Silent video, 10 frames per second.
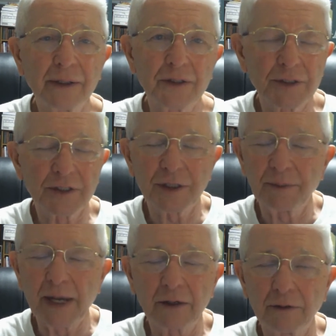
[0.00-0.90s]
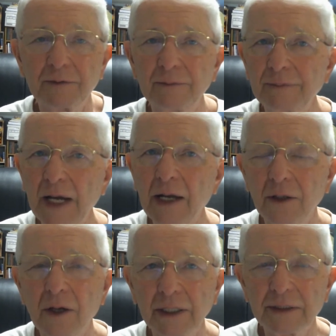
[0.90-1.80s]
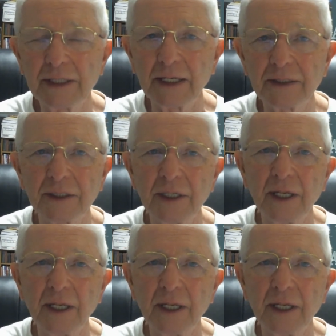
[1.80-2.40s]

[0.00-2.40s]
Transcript: It's just a matter of how long it takes